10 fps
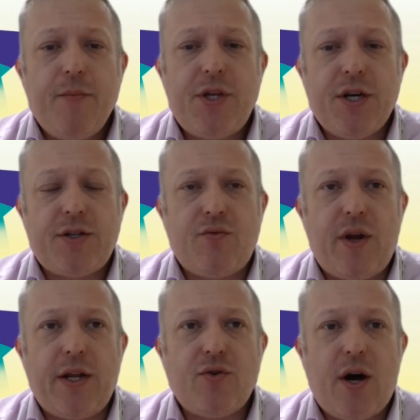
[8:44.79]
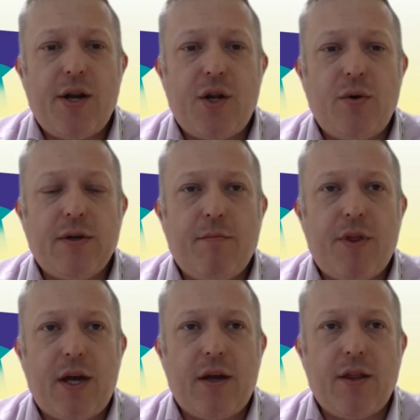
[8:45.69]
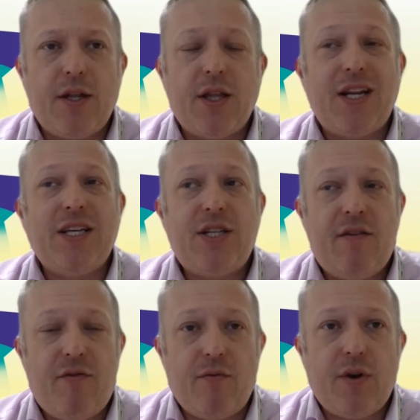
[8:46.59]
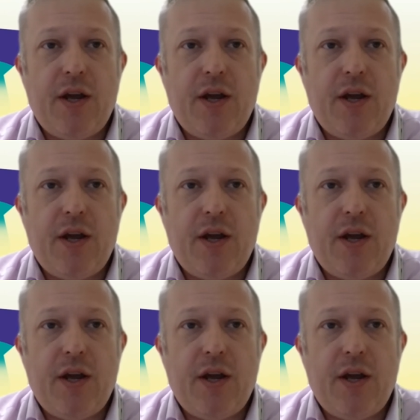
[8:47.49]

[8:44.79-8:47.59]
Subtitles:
just to really try and do something that is different.